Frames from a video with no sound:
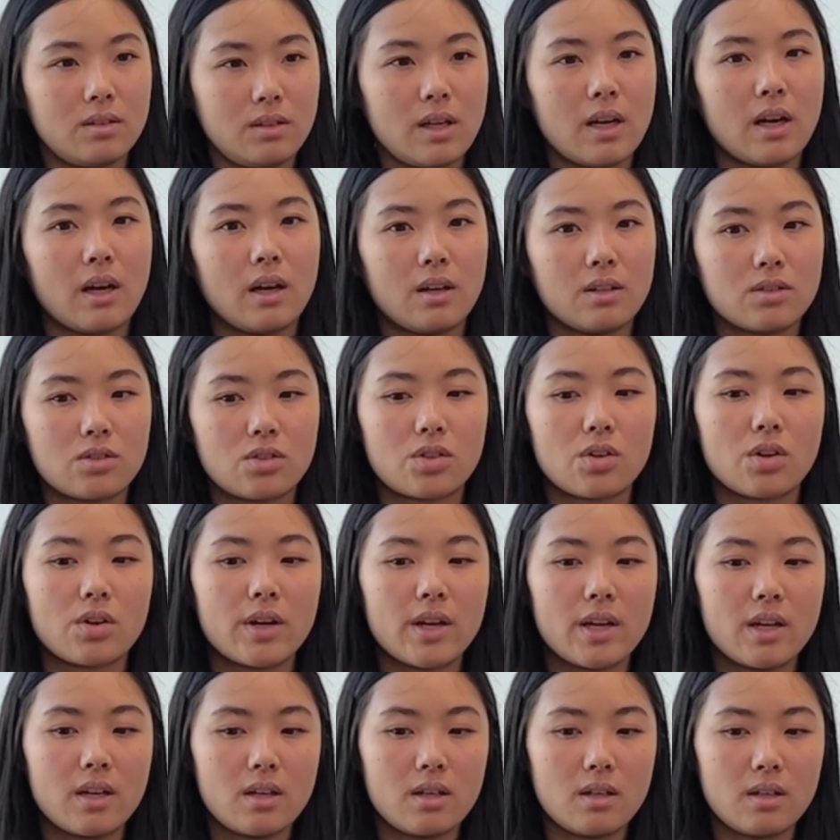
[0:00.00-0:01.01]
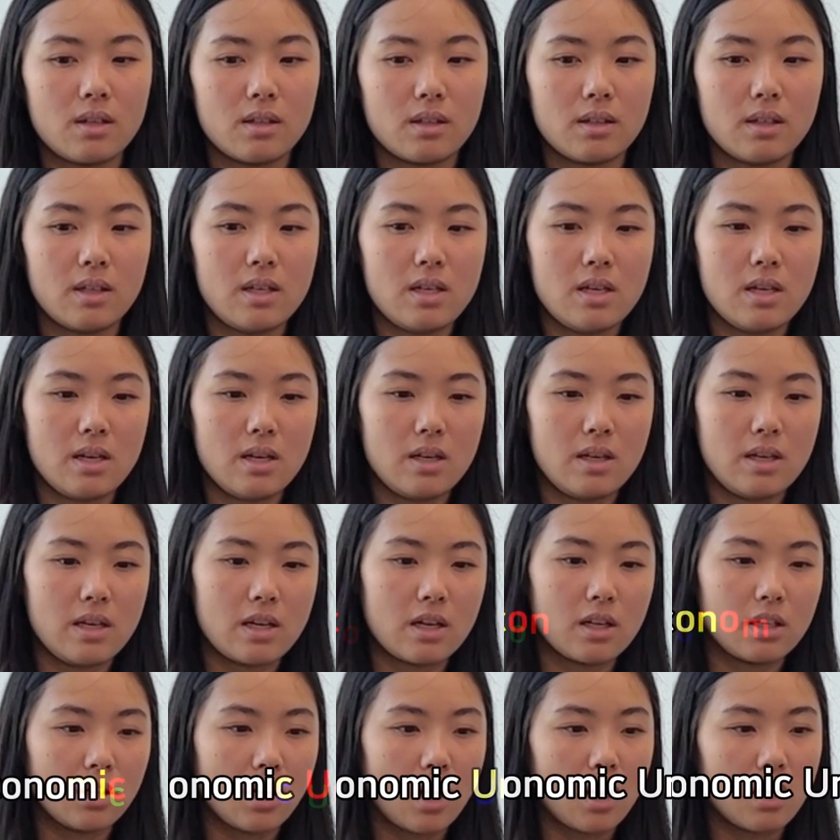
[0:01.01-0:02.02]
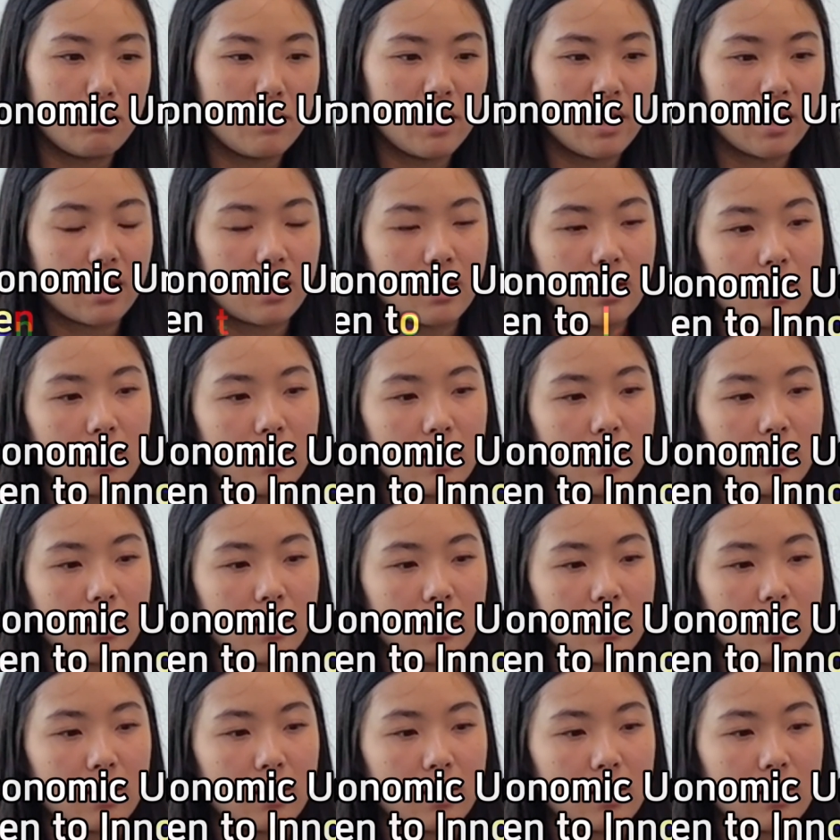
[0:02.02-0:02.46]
things like that. During economic